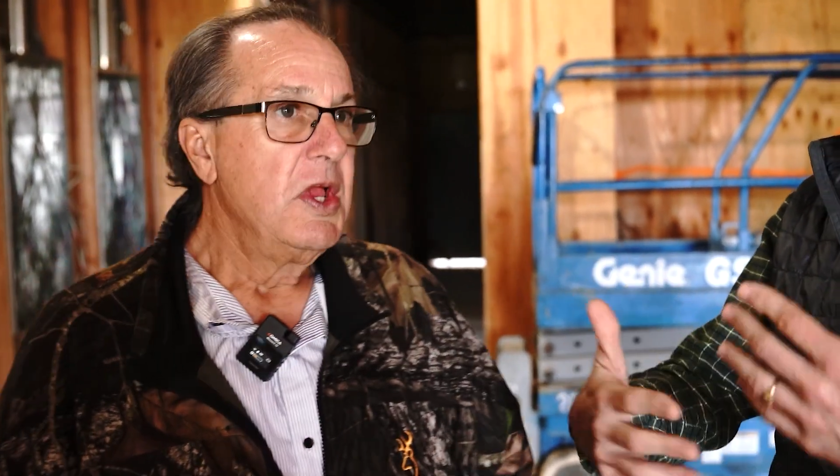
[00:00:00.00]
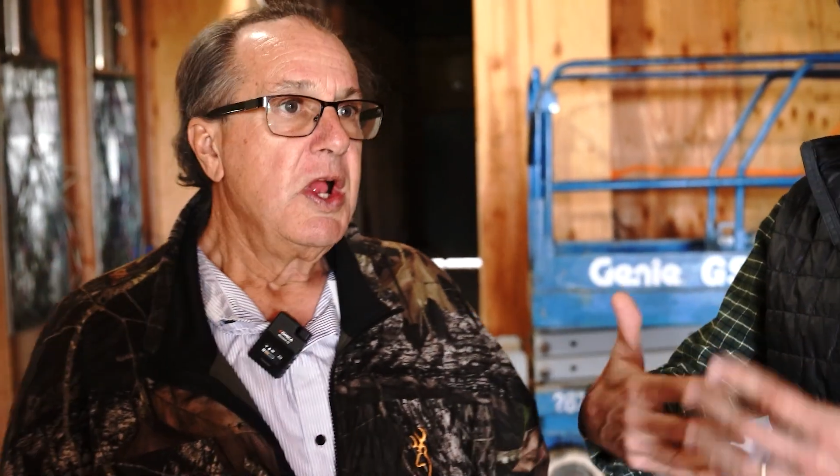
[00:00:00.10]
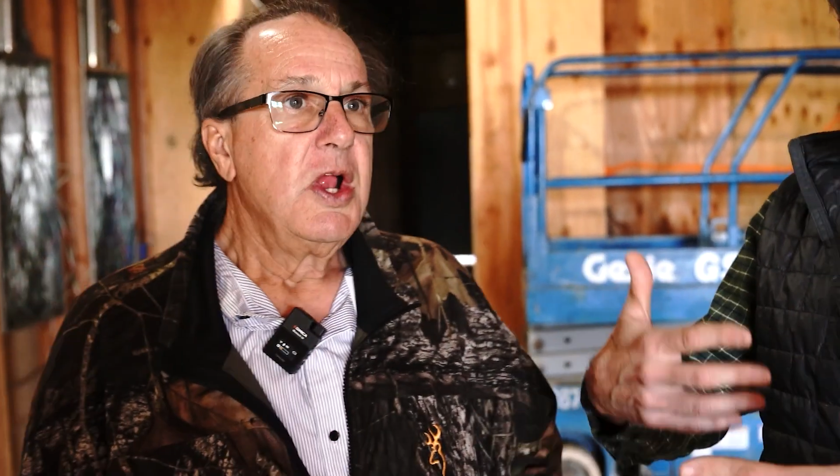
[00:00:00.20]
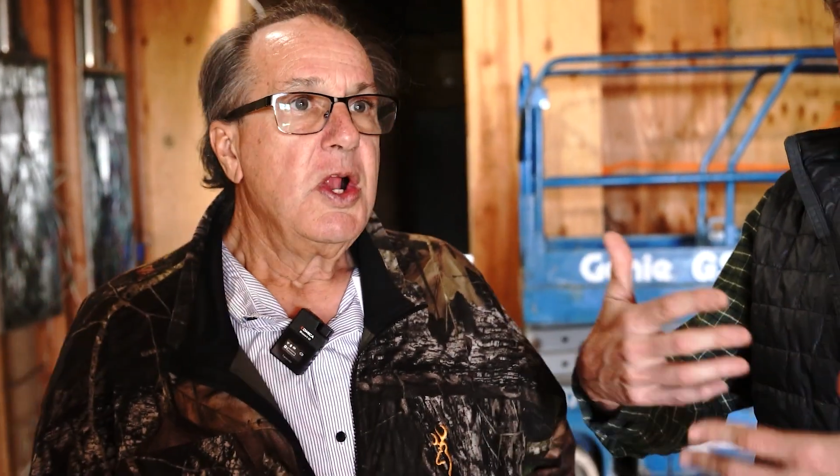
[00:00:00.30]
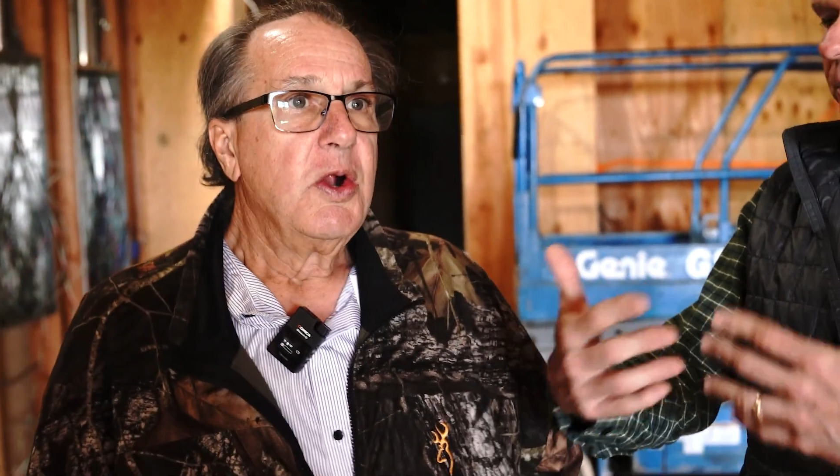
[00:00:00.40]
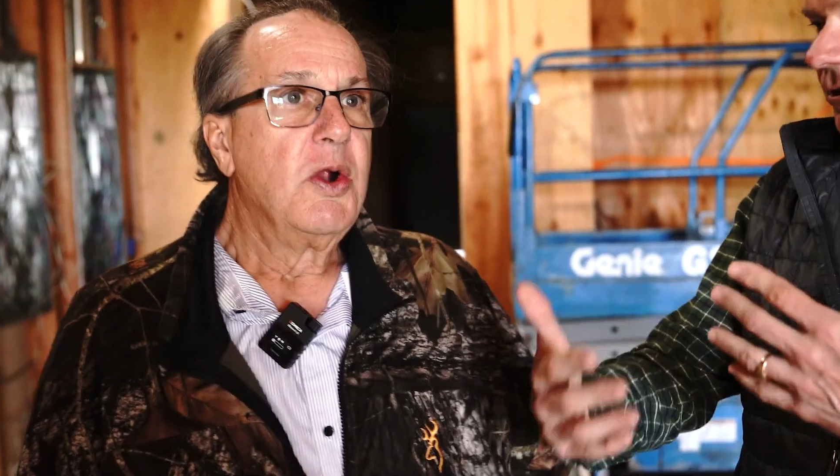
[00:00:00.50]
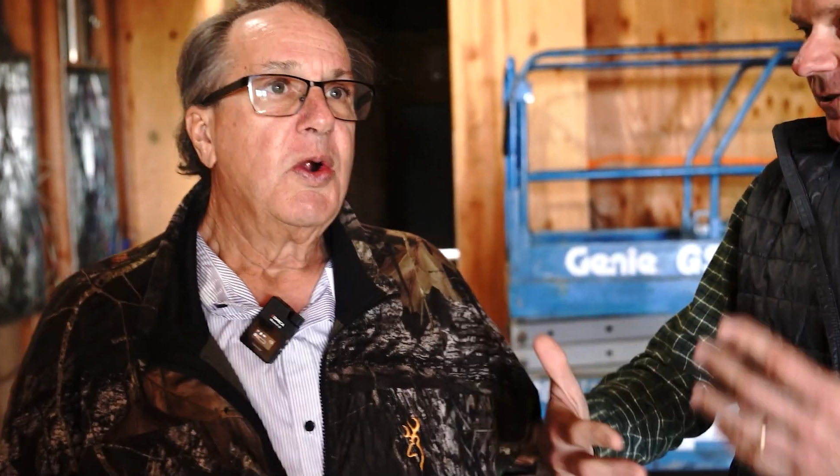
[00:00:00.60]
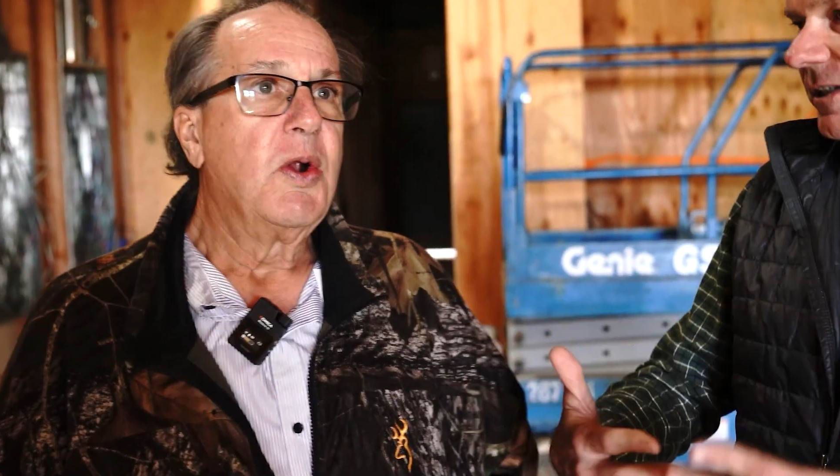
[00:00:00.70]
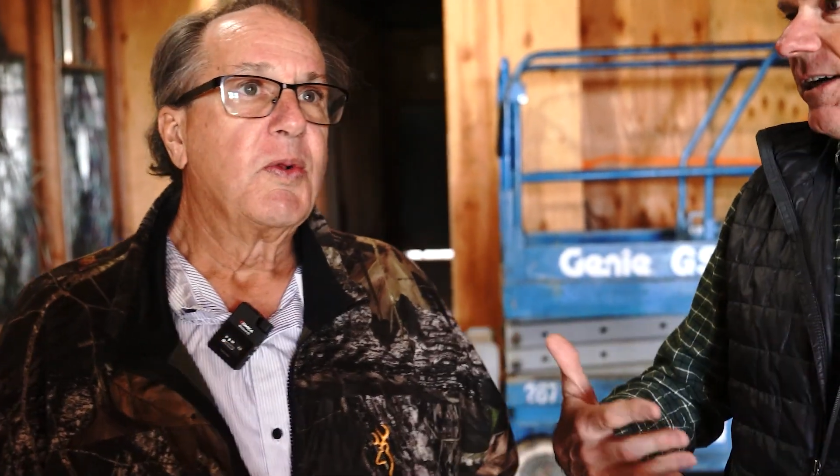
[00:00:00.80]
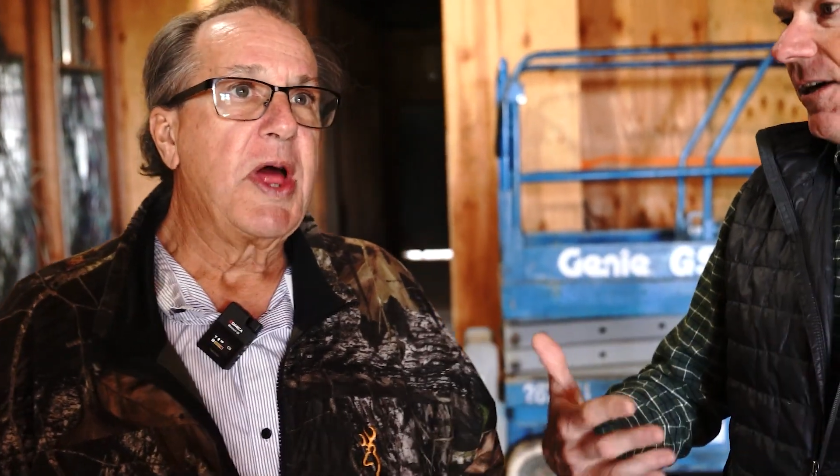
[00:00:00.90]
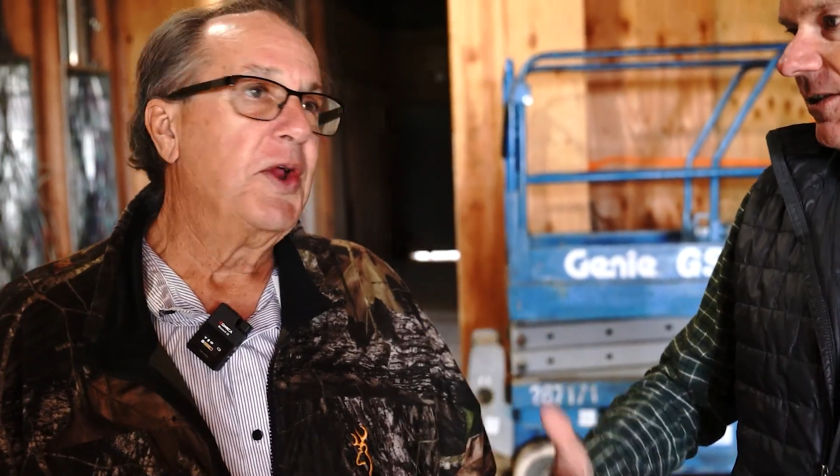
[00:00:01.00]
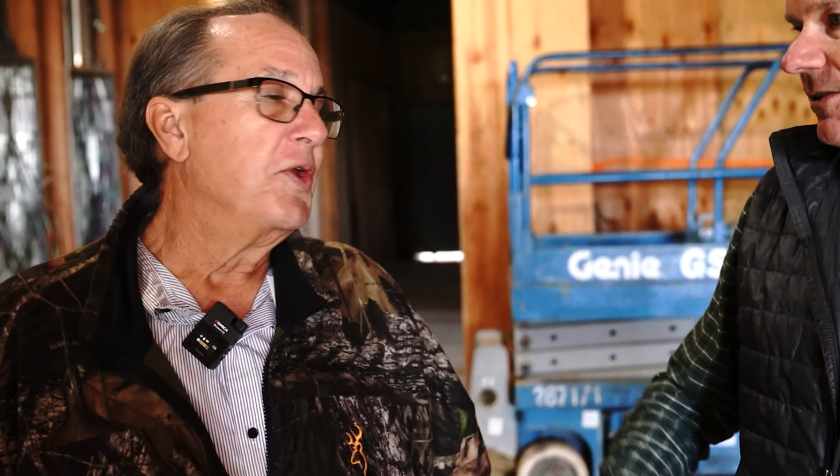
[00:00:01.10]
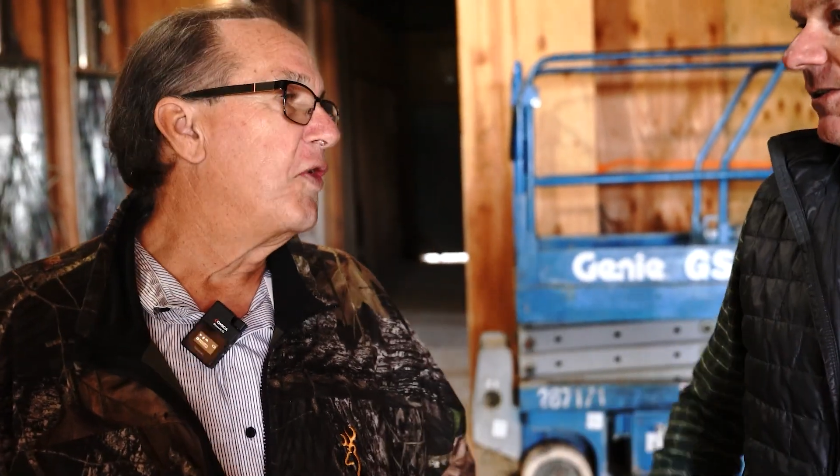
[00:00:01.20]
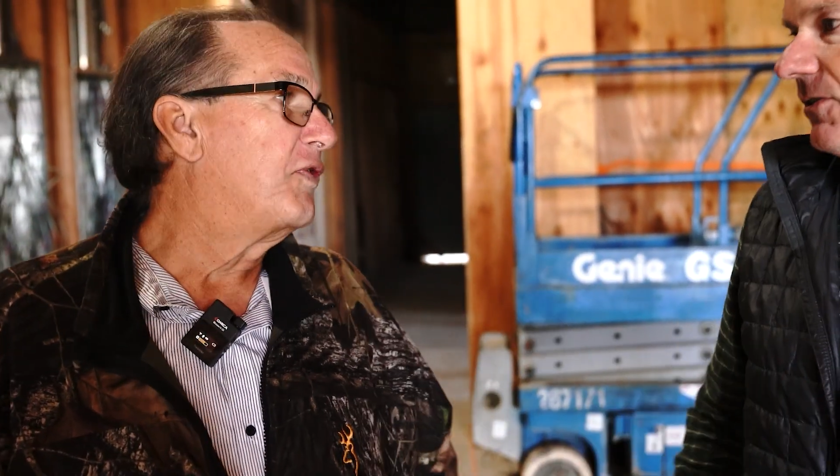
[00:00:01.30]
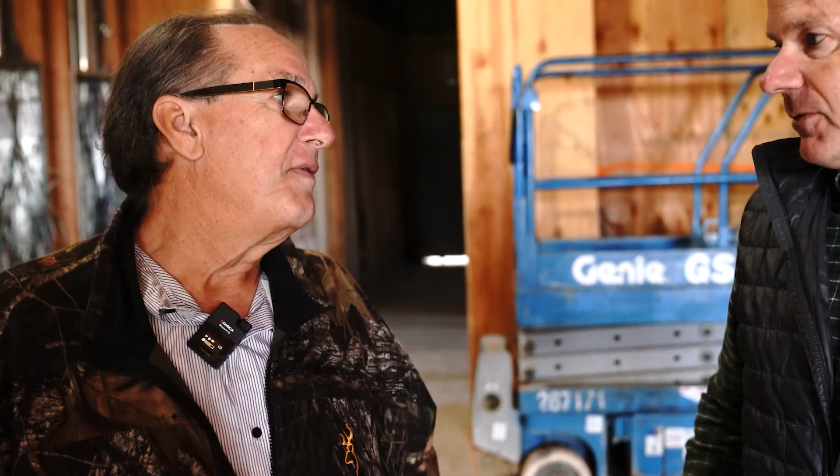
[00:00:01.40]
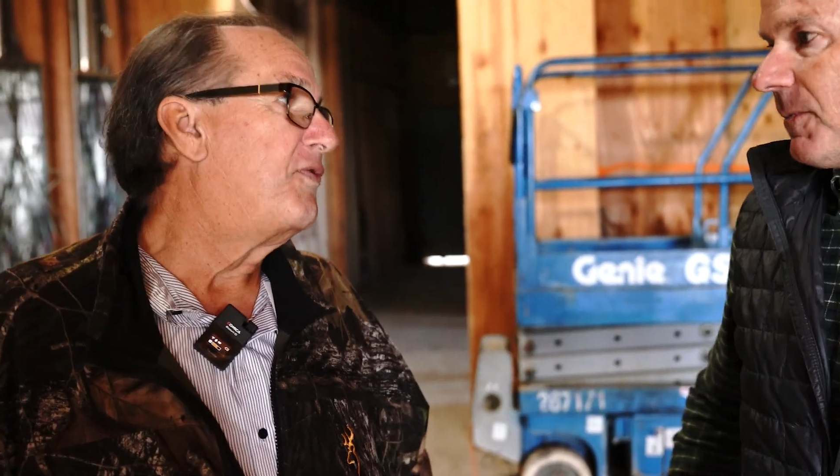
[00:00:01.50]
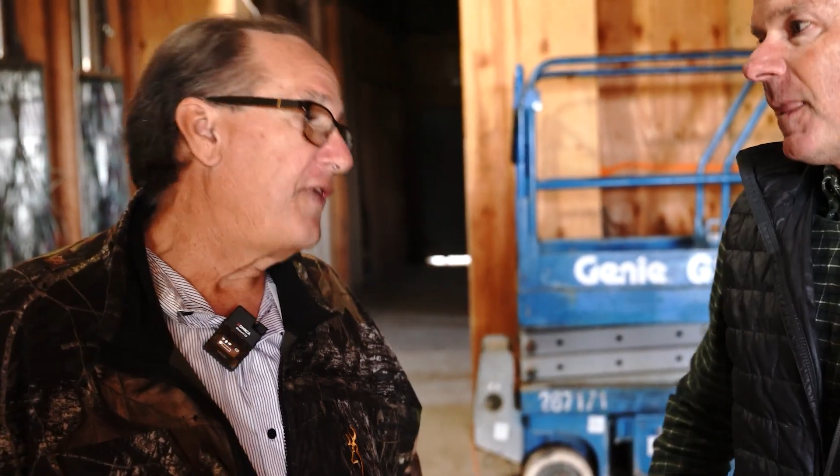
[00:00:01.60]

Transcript: architecture and the... Well, I don't know if I'm